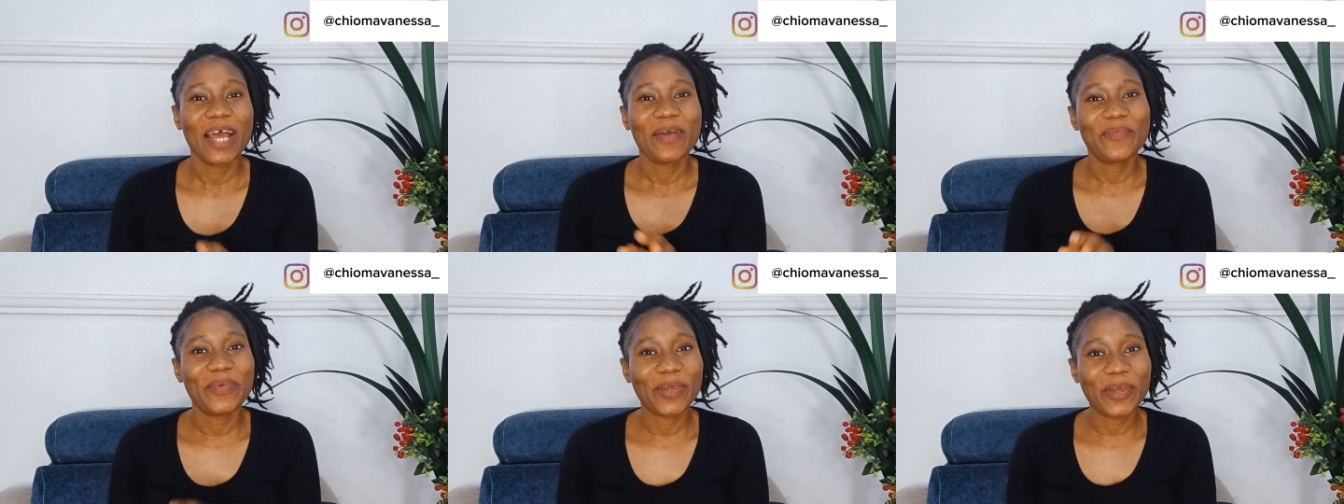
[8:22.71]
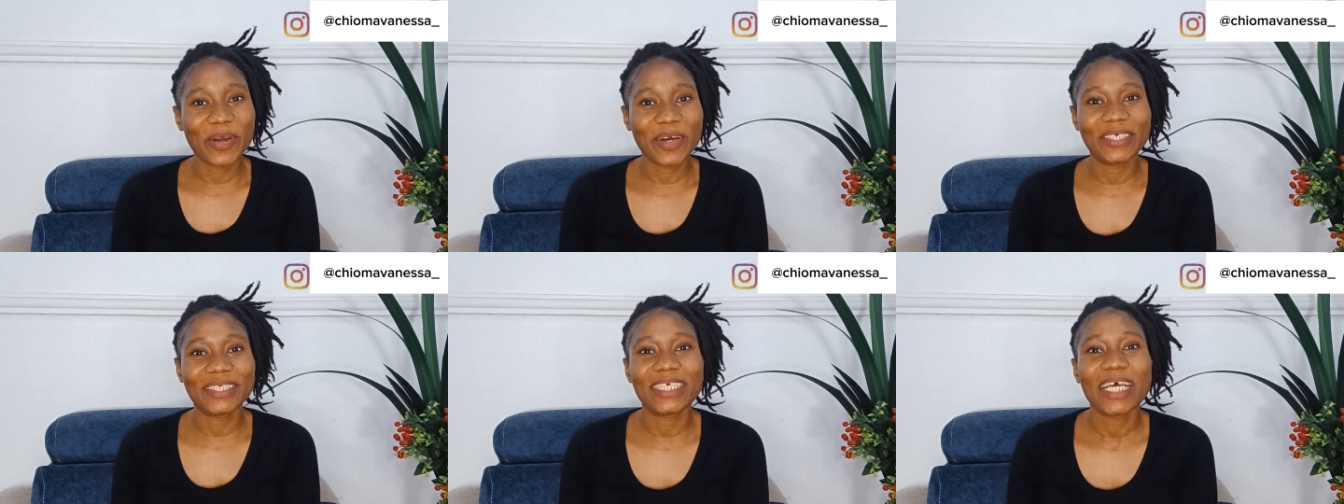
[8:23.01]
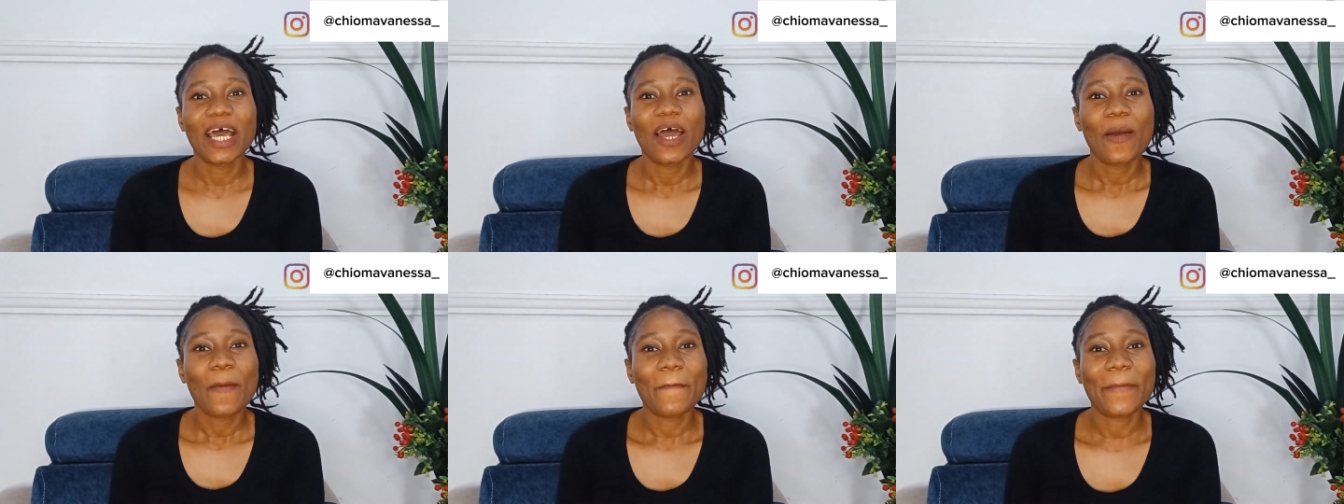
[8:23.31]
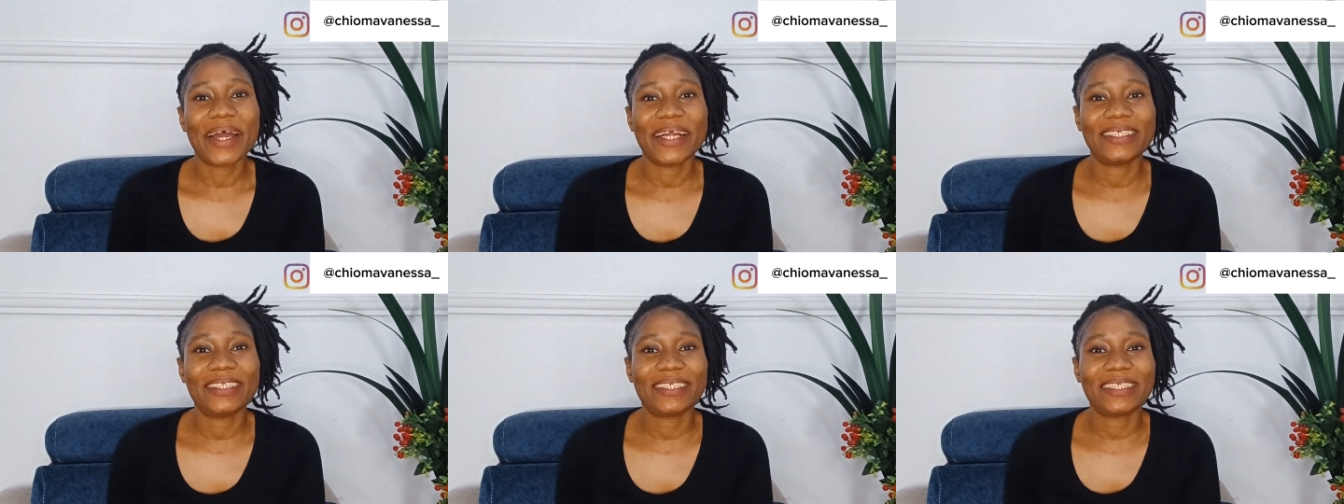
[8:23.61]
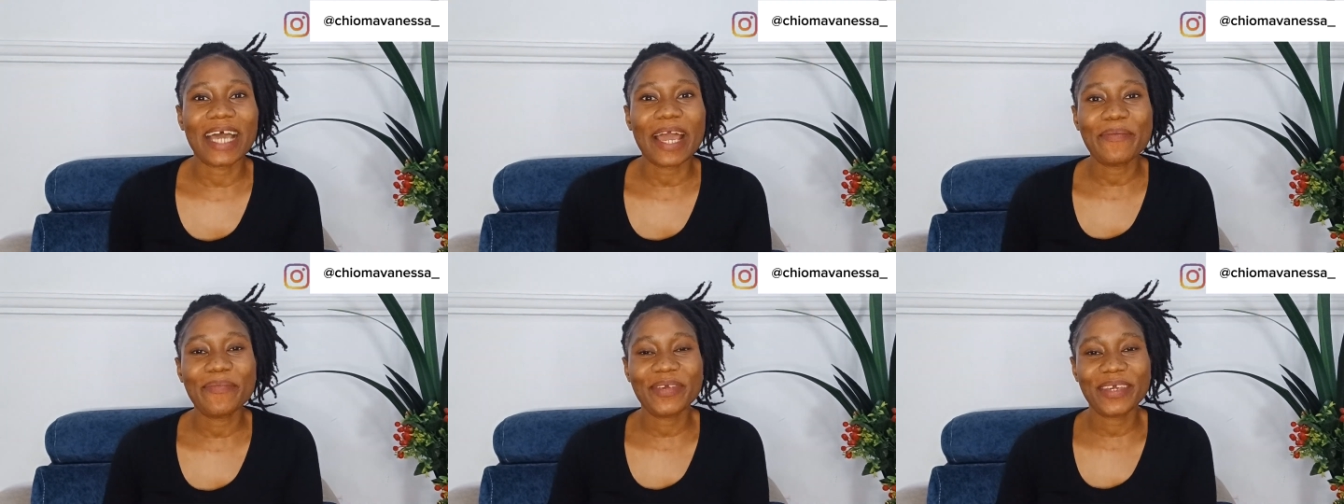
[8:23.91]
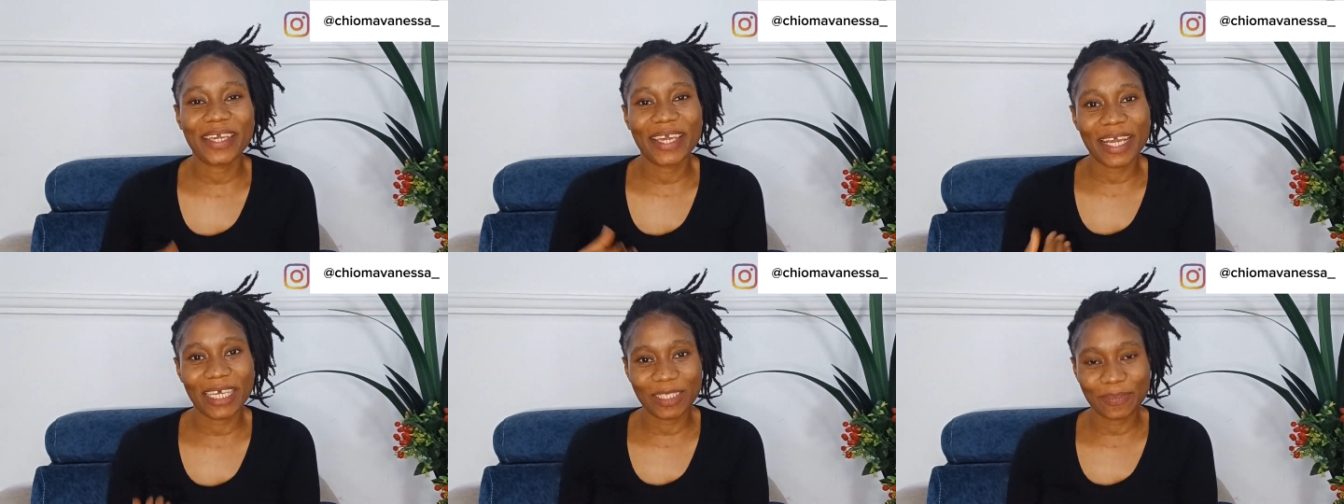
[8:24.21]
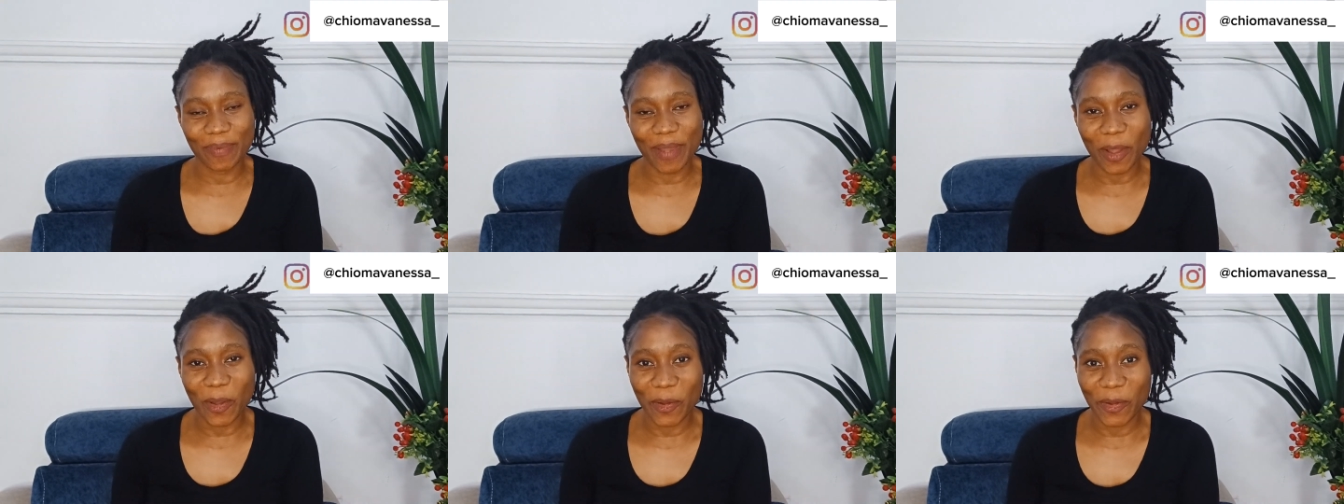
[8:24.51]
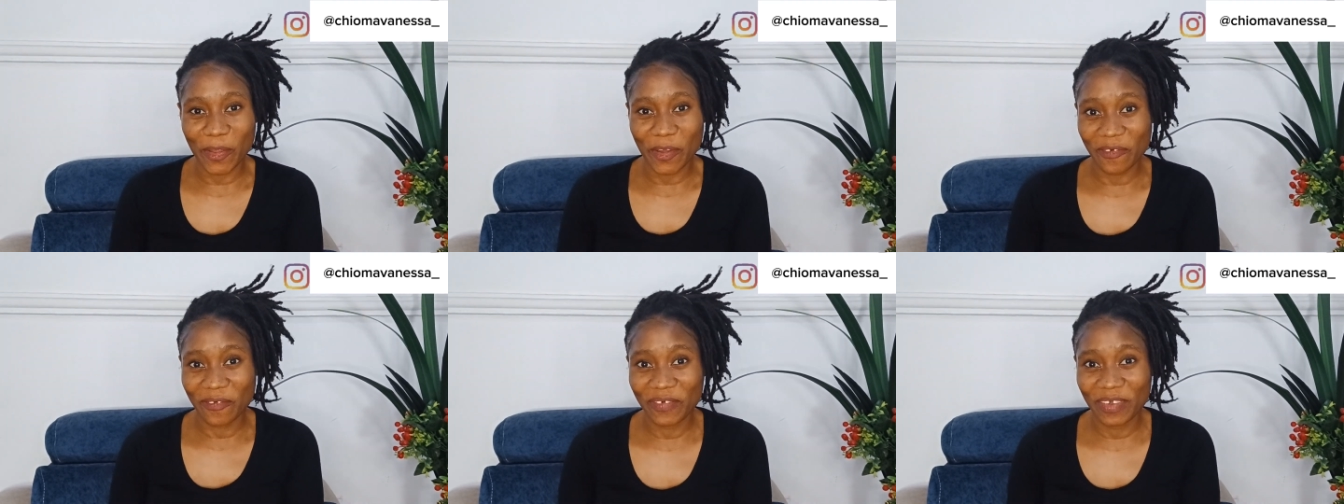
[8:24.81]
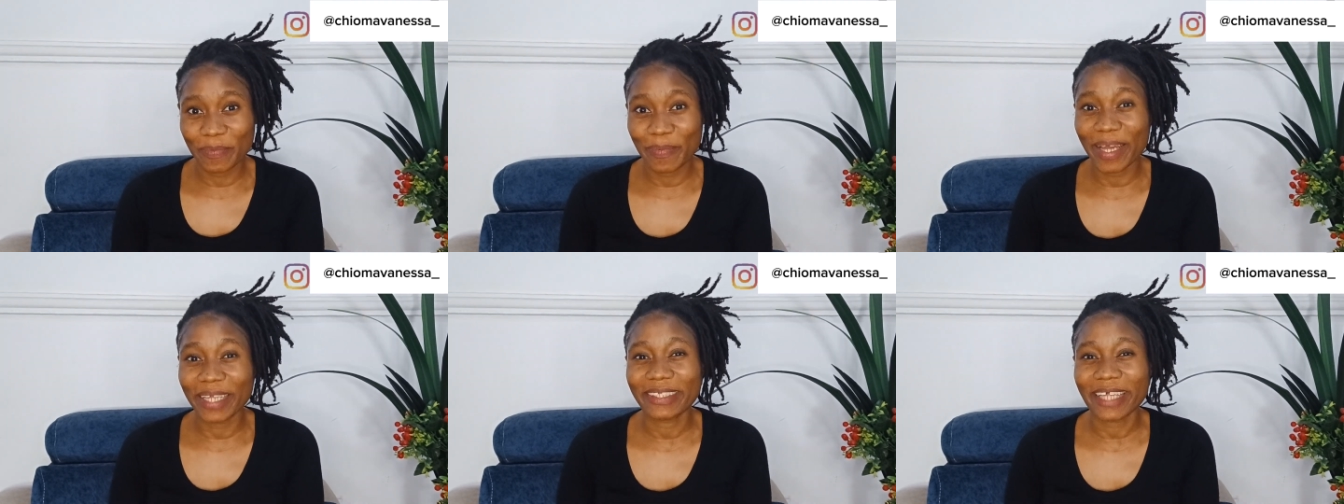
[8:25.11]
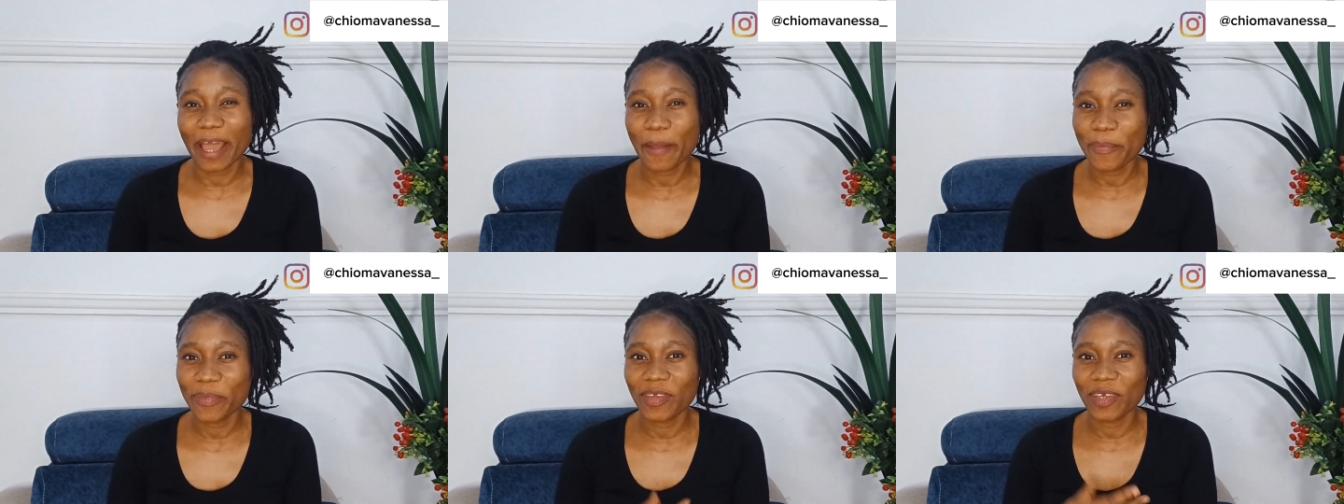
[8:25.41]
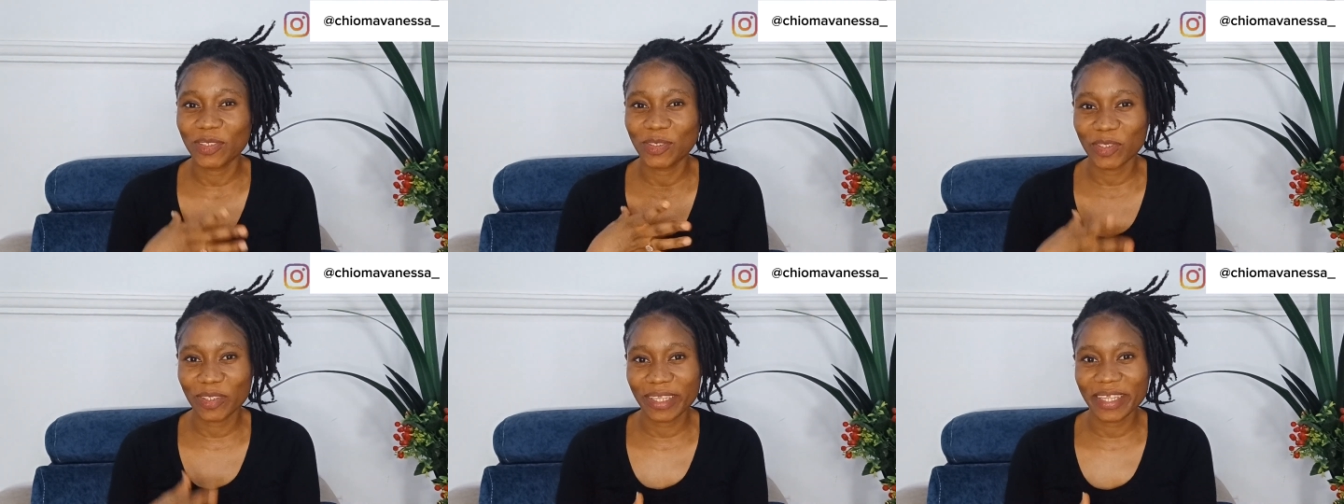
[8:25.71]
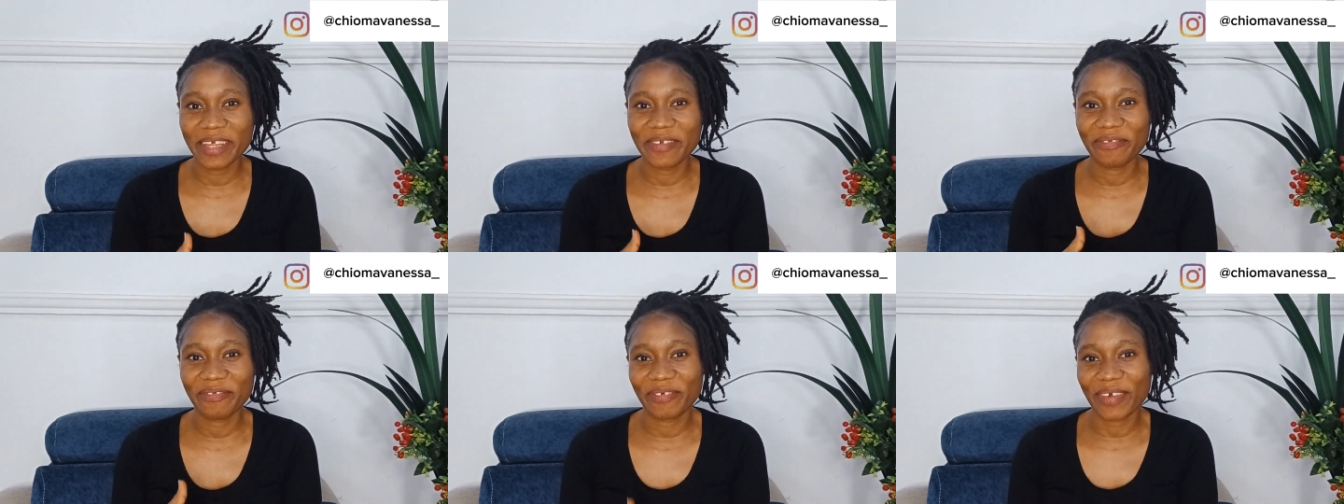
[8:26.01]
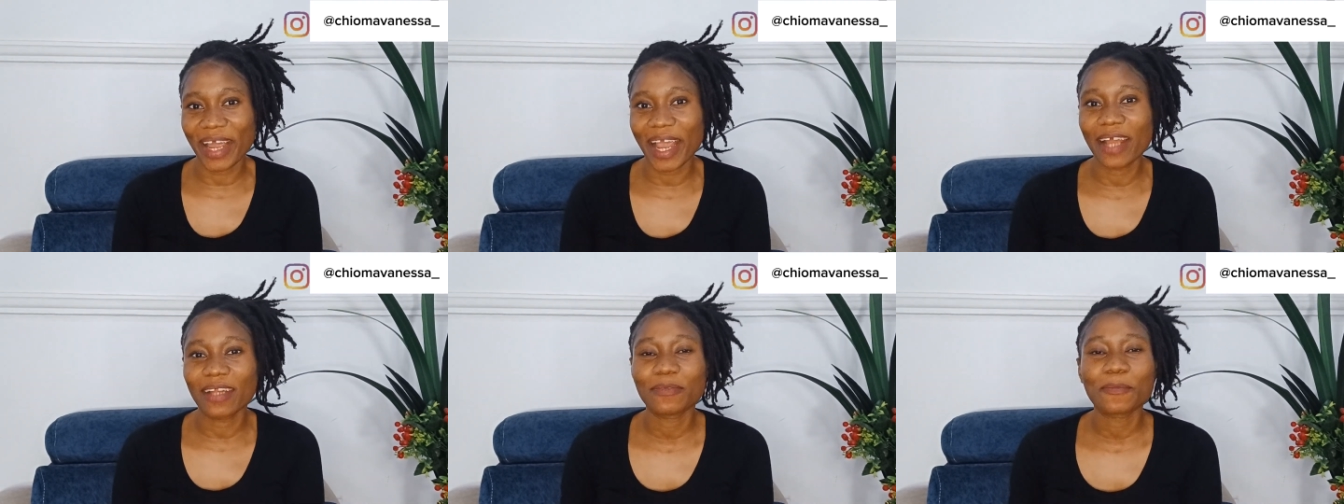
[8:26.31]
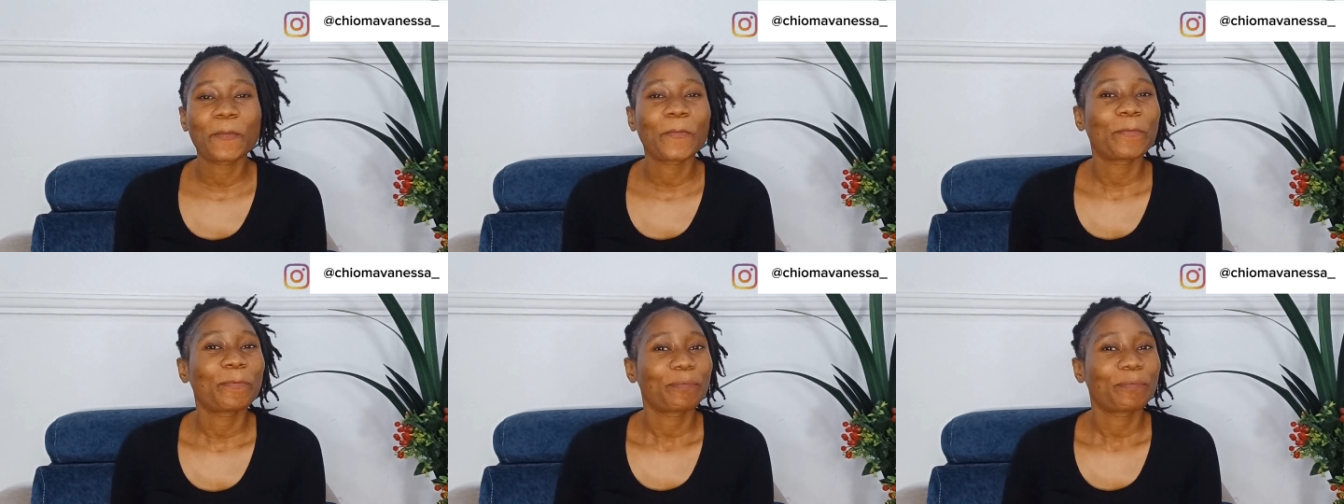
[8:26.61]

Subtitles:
Because by the time you get back on your feet, by the time you're totally fine,